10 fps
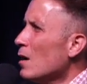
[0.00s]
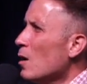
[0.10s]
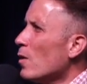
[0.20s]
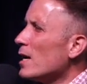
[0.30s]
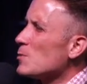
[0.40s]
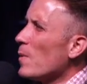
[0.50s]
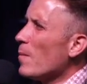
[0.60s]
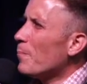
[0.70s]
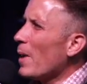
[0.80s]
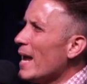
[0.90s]
Where there's been
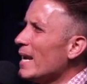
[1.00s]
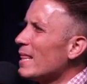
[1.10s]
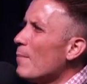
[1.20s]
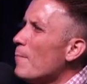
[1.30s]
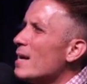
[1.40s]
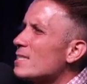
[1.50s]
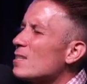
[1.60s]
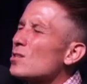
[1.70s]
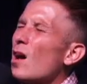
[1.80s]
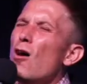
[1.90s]
pain in the
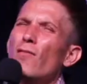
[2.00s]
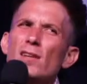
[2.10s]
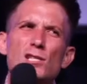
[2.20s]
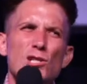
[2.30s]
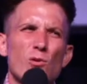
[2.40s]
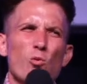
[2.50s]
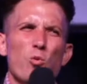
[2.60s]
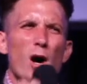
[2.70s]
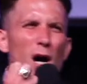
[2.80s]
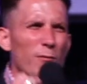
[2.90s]
muscles, oh, this is a
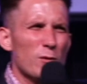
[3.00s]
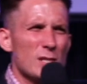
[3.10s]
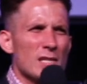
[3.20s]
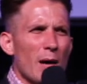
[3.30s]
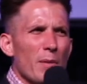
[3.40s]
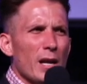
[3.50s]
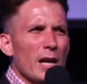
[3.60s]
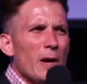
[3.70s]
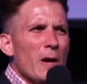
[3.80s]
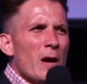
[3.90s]
word for
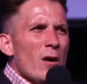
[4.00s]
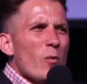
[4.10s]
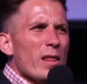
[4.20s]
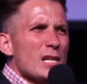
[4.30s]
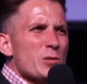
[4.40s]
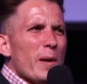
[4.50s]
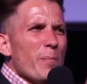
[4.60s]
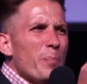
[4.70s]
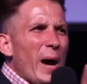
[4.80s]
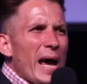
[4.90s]
somebody. Where there's been
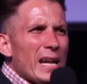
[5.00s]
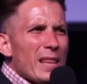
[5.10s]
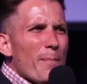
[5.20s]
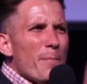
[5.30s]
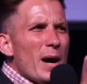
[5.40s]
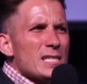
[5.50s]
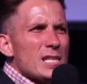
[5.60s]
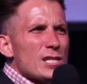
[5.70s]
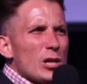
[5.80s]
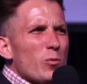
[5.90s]
pain in the
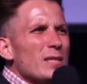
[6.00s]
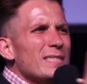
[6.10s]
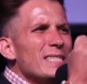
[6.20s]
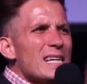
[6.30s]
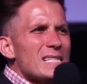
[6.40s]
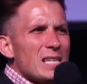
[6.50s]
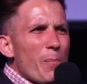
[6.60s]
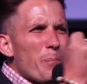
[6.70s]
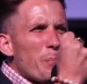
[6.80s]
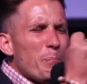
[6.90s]
muscles, it will
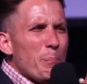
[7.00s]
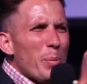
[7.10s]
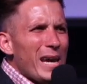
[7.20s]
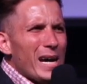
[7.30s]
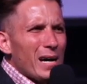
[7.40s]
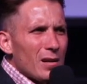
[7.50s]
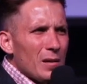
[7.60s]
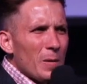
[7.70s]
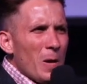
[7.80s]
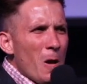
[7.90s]
disappear.
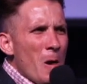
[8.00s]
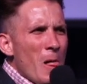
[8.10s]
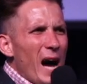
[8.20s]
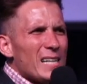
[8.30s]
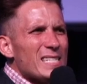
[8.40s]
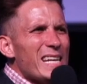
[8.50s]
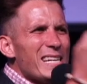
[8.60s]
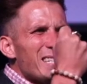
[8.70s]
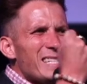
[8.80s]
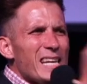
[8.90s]
I see
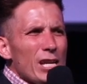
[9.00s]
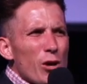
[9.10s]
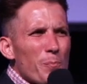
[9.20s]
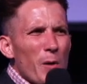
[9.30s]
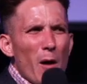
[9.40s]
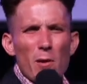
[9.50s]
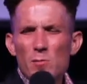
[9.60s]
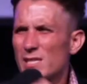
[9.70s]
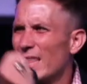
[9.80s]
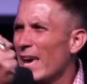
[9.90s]
sinew
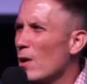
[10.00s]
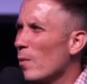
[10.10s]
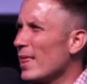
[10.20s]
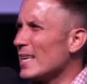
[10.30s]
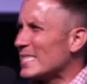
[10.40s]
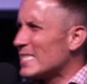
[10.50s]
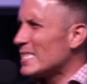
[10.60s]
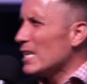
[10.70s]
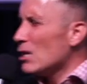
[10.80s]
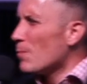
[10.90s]
problems. There where there's
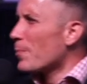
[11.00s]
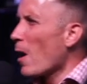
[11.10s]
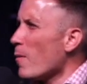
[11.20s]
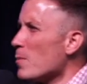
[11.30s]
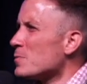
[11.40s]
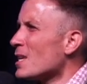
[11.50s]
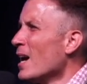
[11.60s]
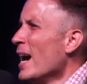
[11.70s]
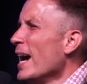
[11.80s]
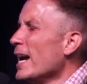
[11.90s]
sinew problems,
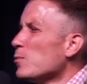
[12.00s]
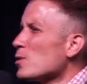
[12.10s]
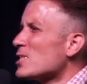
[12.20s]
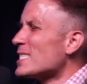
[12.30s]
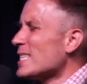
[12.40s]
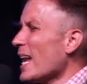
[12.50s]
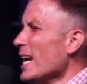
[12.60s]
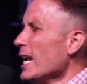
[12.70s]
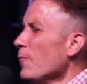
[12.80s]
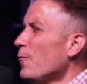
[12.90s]
it will
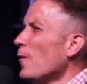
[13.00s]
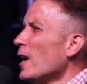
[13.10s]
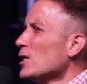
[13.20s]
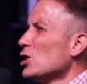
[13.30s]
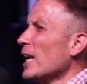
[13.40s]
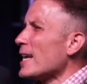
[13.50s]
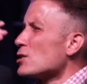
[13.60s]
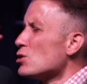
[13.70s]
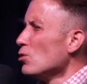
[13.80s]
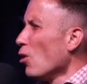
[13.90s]
suddenly function
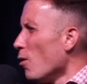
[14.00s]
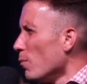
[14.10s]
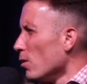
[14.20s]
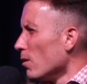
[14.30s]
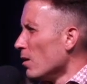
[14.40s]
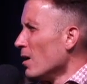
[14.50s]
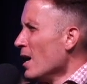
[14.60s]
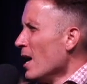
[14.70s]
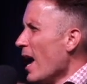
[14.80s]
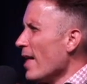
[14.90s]
as normal.
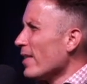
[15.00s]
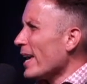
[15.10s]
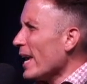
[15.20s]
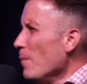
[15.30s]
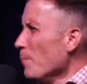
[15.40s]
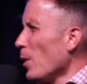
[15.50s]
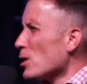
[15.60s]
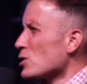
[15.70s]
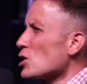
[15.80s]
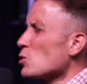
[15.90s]
And the
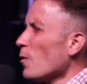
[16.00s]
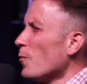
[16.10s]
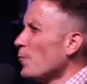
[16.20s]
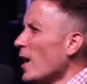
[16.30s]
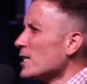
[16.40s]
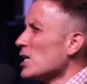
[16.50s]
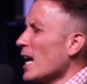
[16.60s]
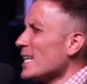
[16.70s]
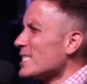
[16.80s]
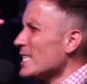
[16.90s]
impulses will function.
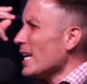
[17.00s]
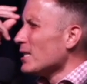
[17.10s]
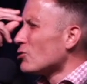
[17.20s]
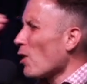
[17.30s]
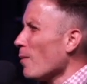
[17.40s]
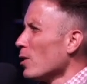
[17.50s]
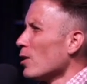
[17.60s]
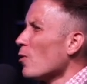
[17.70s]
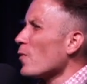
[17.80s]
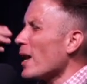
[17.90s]
I see
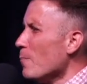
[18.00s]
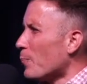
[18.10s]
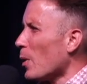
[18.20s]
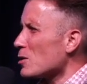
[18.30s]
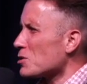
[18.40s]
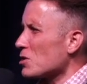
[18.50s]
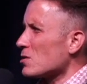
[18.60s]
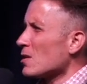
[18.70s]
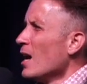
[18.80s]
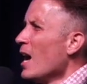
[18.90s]
trouble of
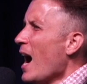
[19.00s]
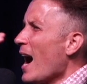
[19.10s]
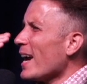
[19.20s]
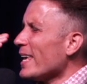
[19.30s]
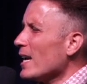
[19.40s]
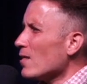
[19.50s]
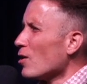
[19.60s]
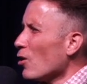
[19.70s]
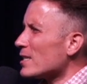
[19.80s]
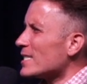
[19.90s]
impulses. I hear the
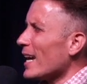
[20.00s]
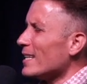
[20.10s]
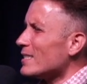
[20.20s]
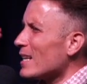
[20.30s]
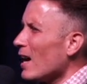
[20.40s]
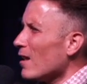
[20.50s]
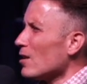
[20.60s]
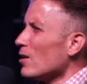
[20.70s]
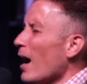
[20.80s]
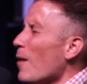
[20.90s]
Lord say, Tell
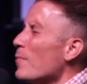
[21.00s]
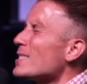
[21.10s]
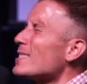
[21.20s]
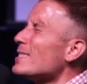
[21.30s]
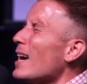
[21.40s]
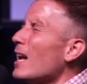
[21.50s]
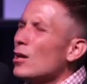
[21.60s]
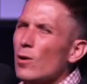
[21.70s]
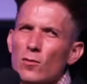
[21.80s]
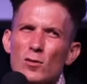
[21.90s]
you, I must tell
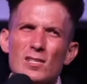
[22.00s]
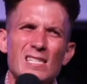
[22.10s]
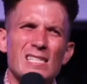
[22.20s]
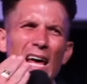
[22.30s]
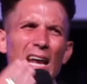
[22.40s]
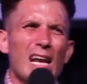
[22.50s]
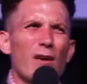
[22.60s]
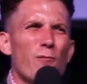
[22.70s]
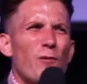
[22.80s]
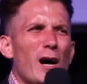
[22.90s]
you, it will suddenly
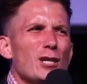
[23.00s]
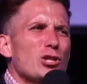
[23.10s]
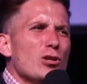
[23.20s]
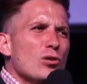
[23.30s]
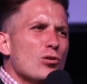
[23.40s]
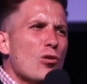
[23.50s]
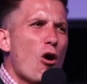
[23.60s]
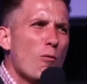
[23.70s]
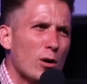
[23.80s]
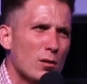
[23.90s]
function
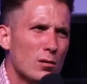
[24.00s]
normal.